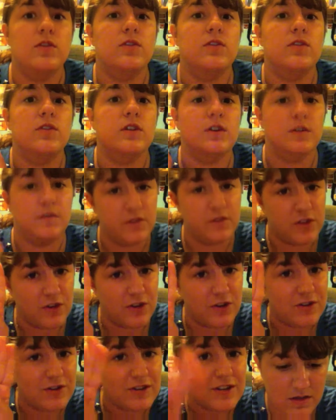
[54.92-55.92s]

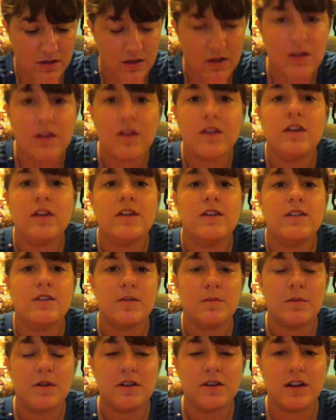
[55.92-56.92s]
III. They're
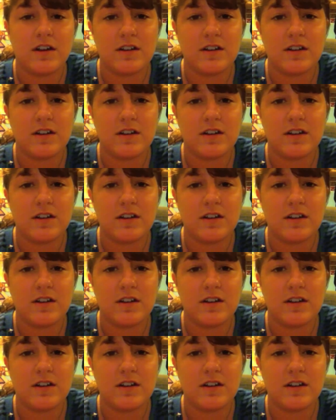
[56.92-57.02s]
put on